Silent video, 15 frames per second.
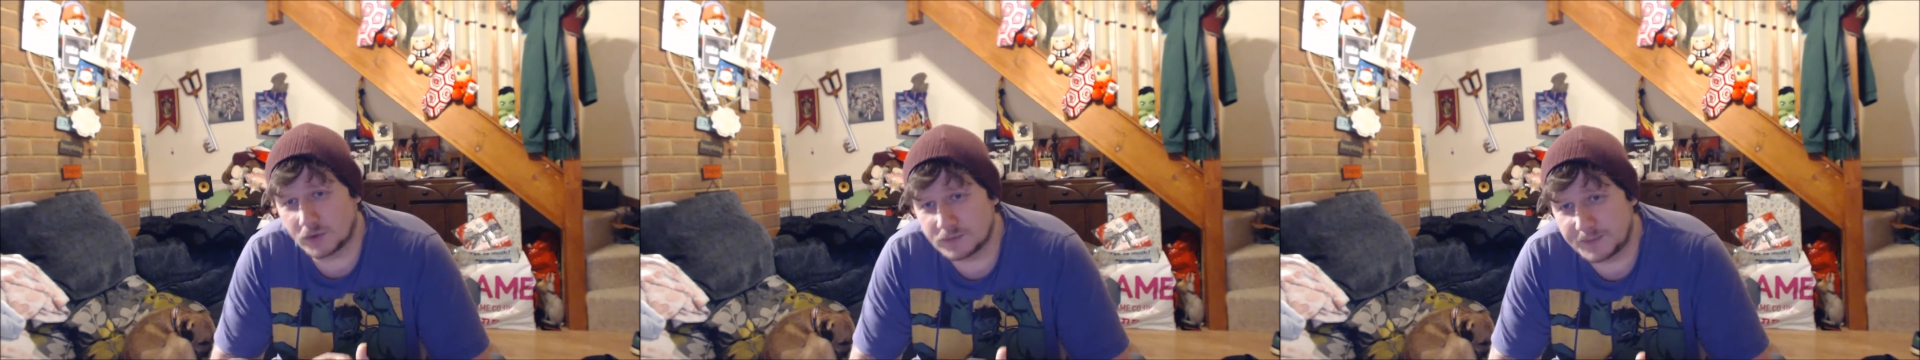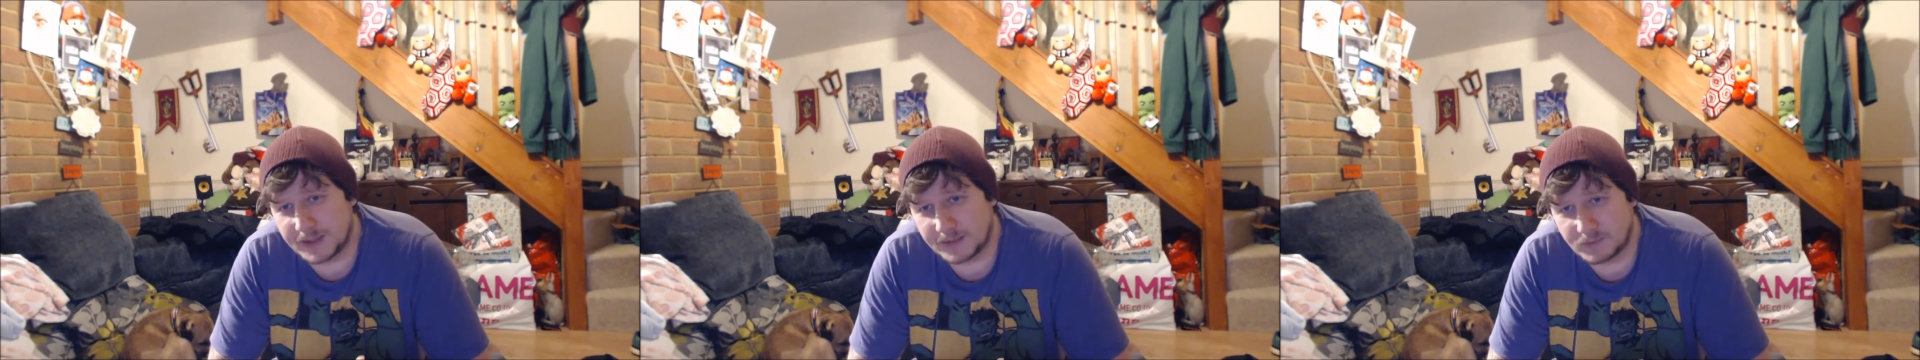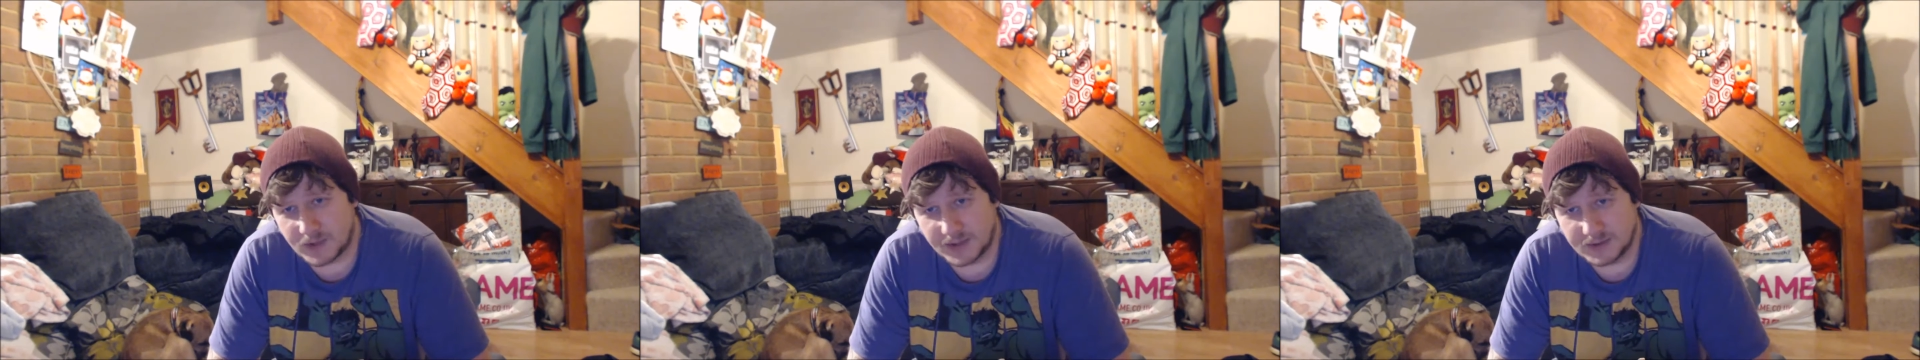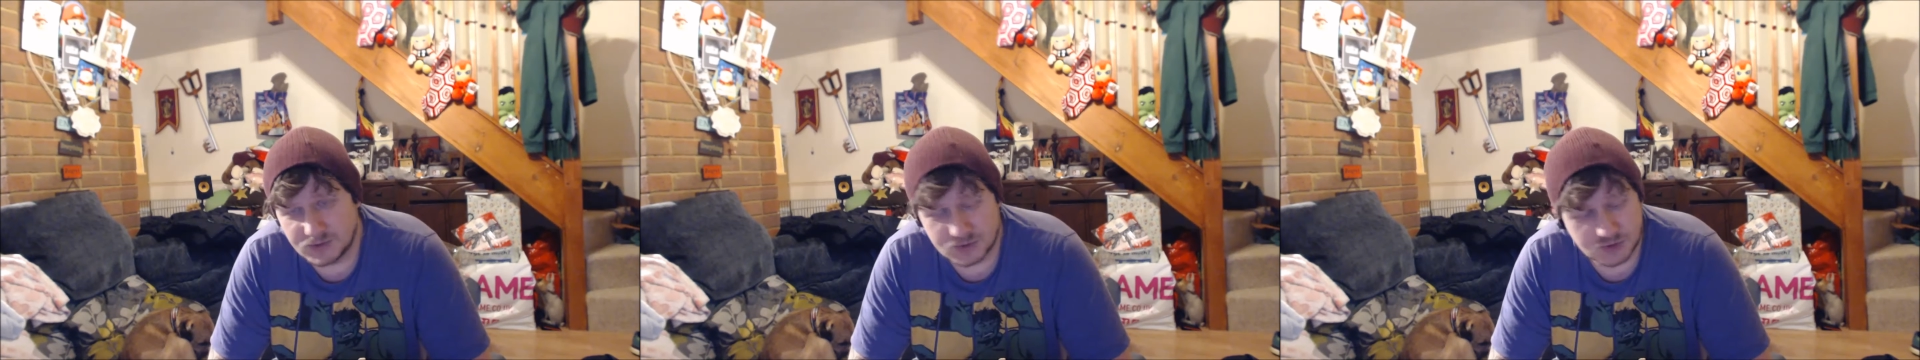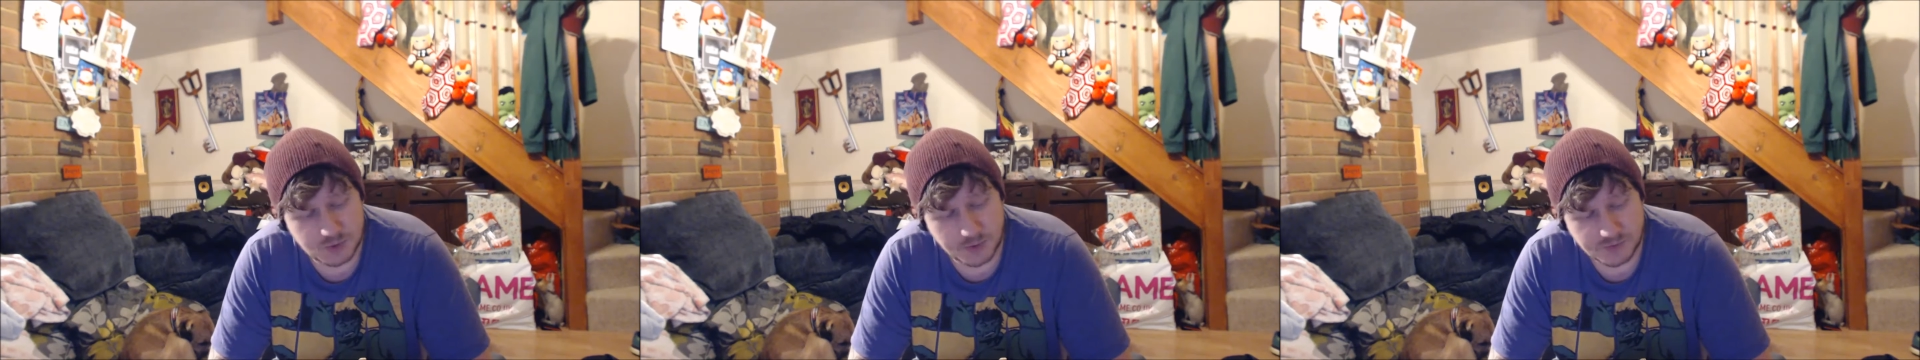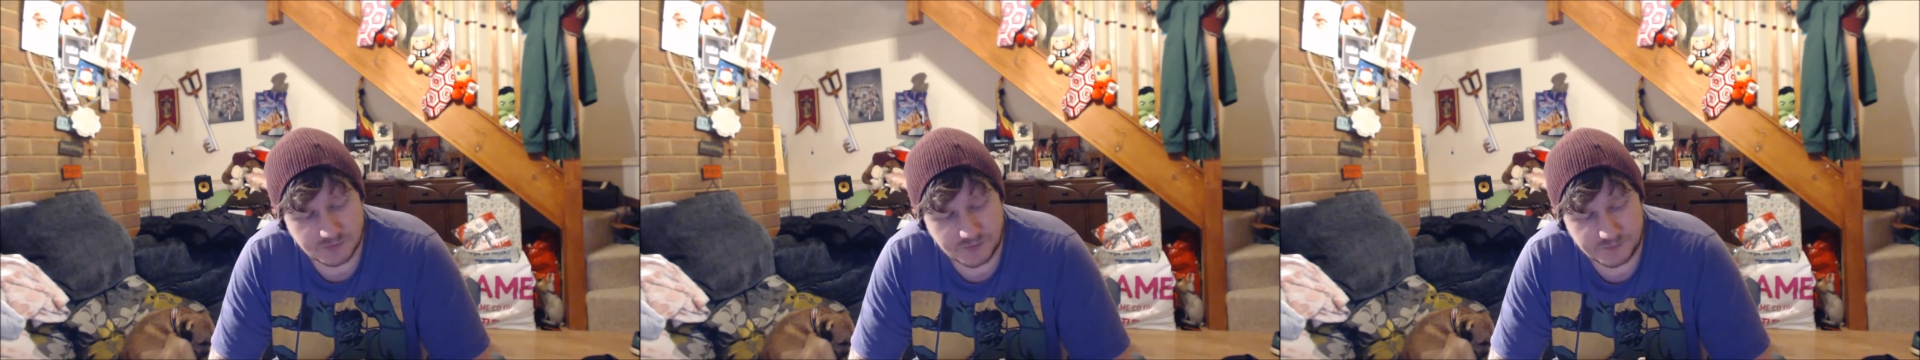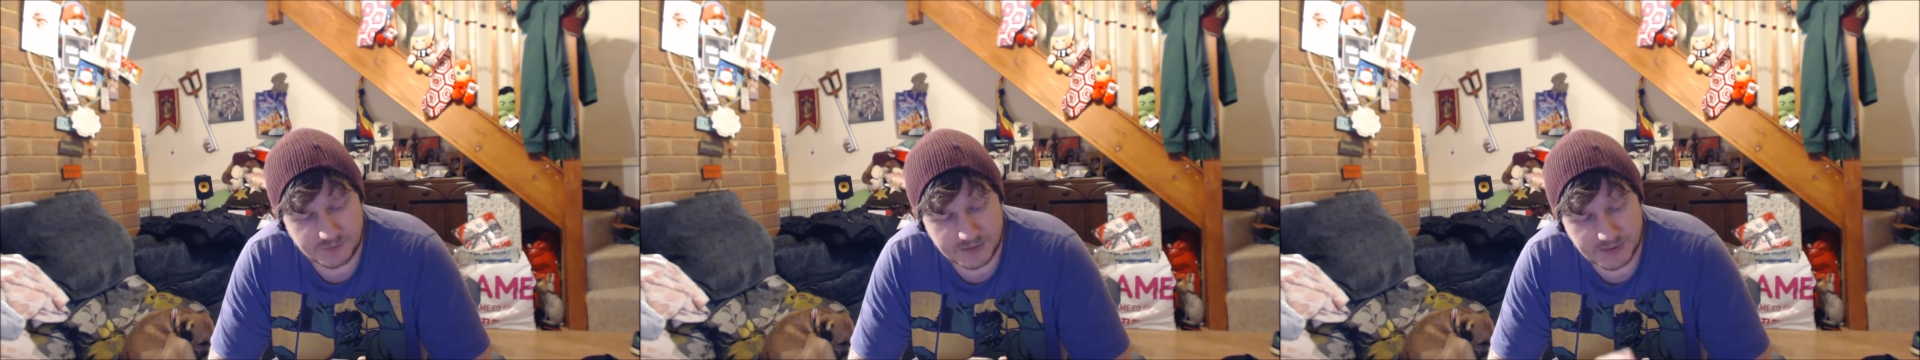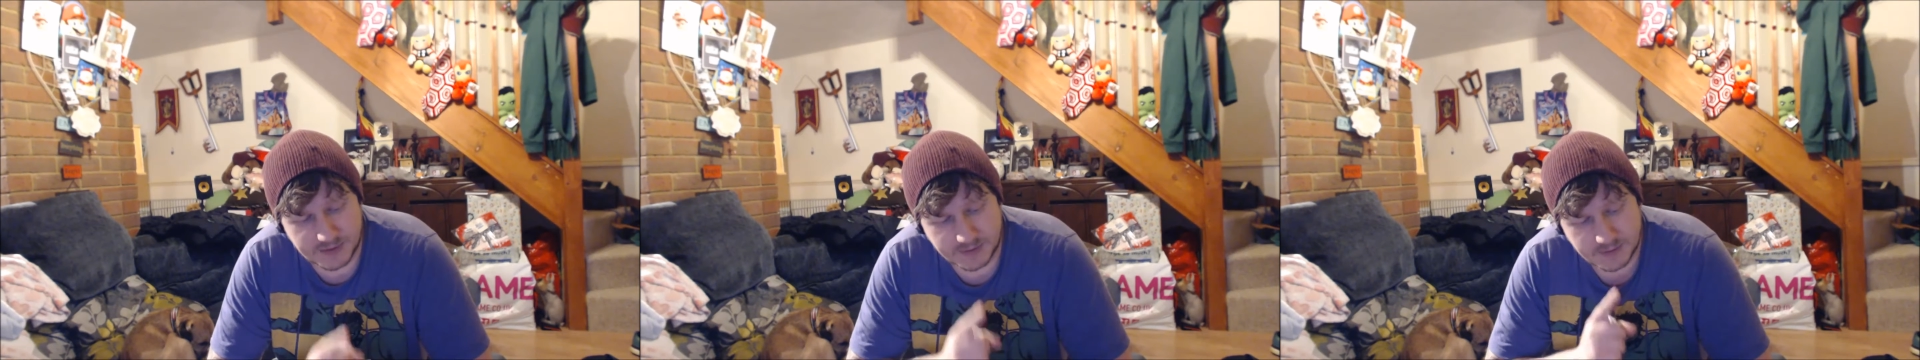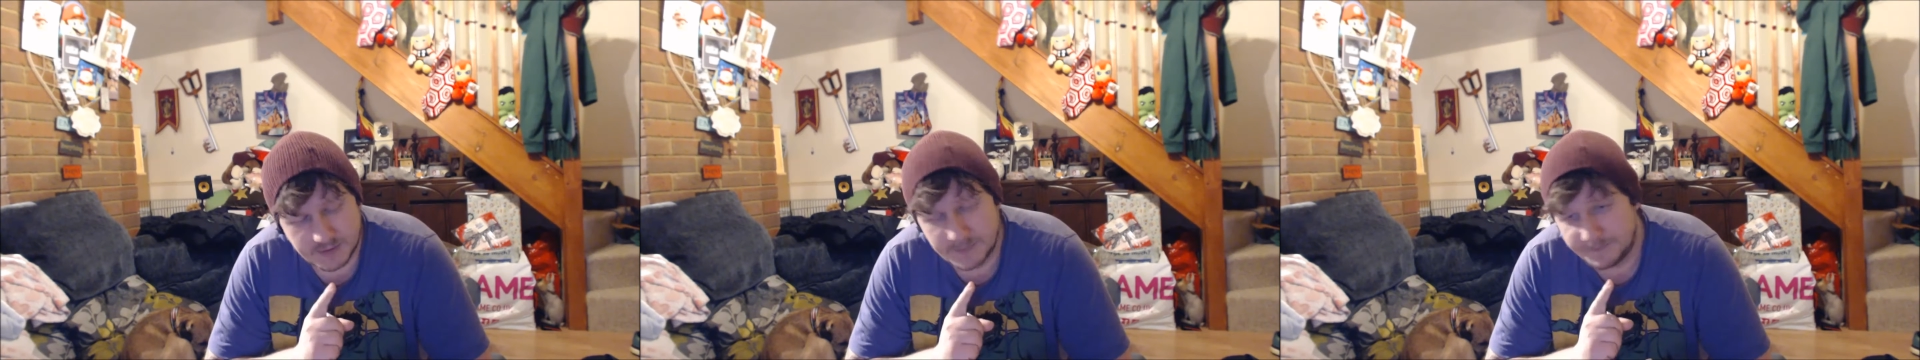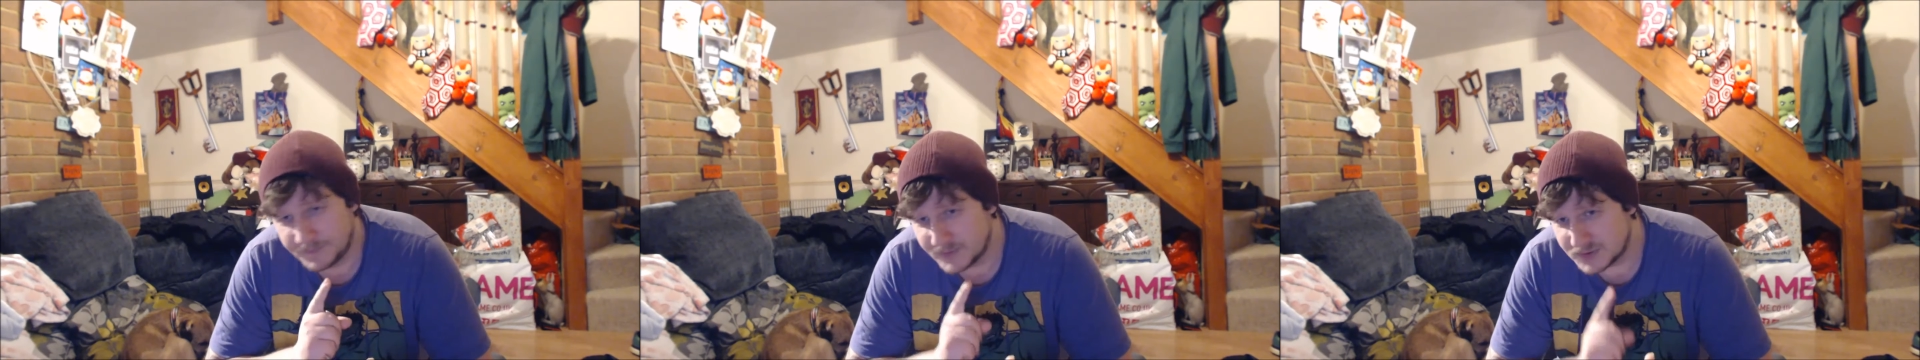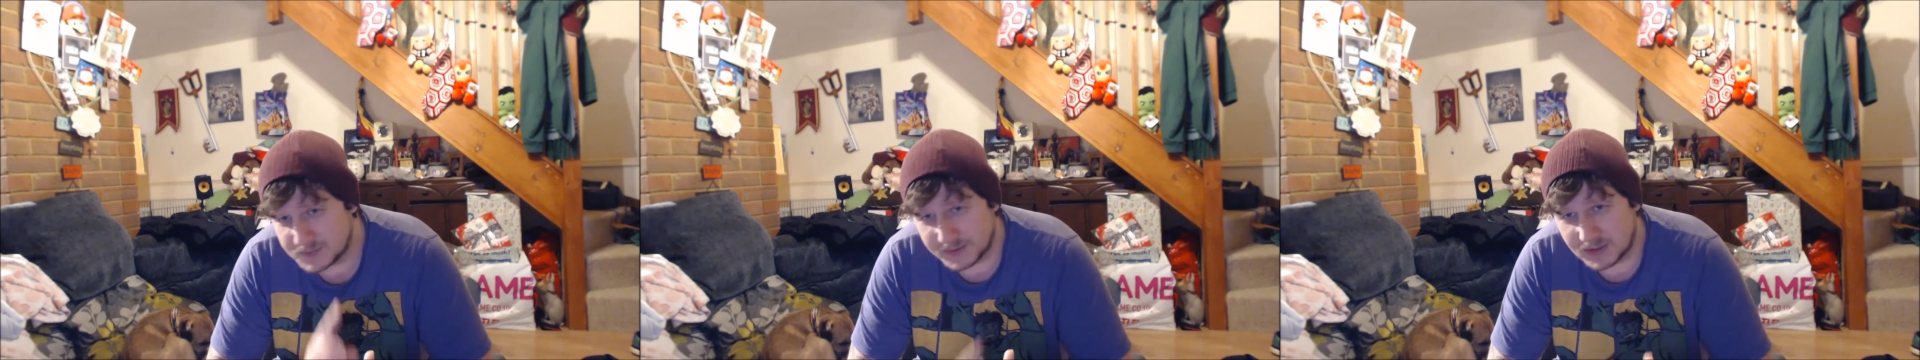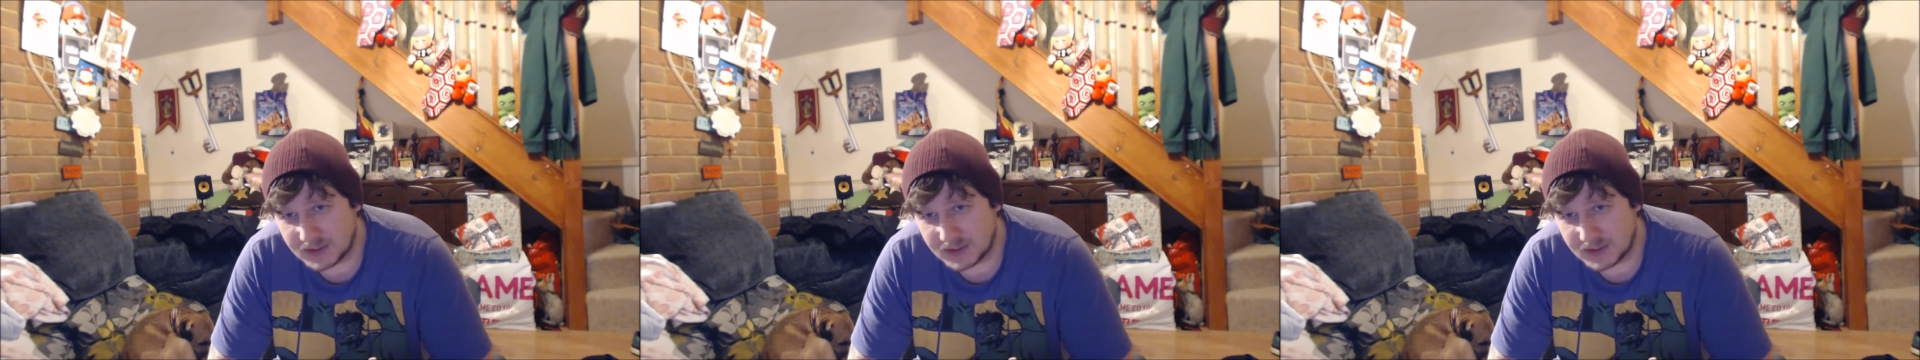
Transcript: drive's been upgraded to 250 gig. It's